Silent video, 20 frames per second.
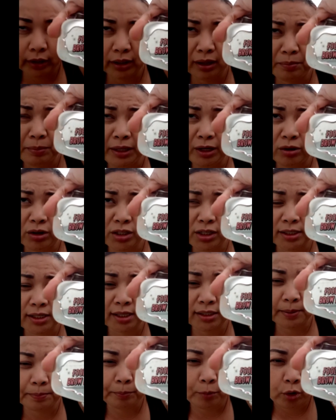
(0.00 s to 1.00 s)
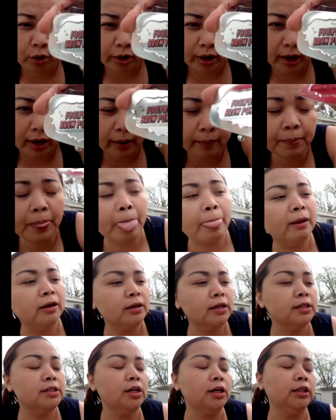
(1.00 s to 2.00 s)
Nabili ko siya sa Sephora.
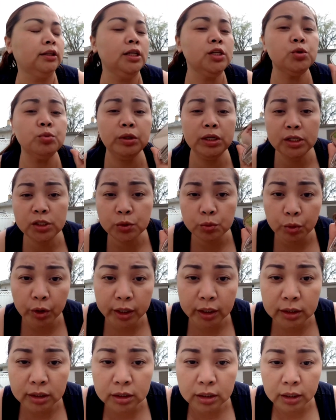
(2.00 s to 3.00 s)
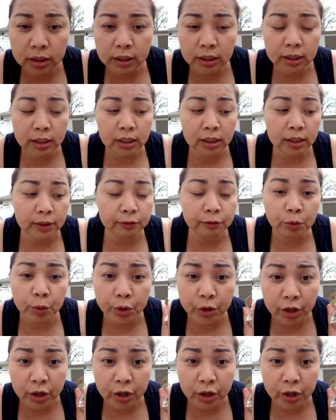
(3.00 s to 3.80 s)
So, this one is worth $34.